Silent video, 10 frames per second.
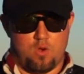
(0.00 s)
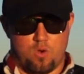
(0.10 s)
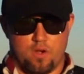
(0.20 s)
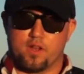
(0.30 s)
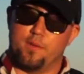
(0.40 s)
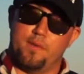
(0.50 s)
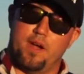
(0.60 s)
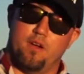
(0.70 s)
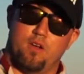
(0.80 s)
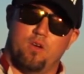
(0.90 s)
or
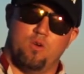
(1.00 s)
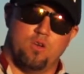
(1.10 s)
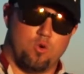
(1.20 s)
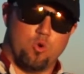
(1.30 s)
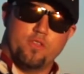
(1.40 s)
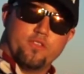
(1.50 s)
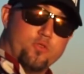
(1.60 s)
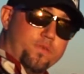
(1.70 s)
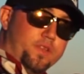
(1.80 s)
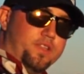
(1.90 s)
Camaro or this
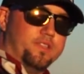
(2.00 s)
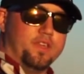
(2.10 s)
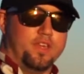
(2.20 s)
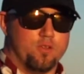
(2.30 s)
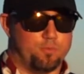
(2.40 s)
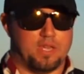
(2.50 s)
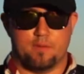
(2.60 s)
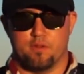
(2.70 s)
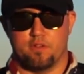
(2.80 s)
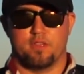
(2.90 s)
350Z or
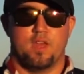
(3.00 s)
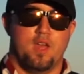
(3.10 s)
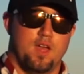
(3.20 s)
Beamers,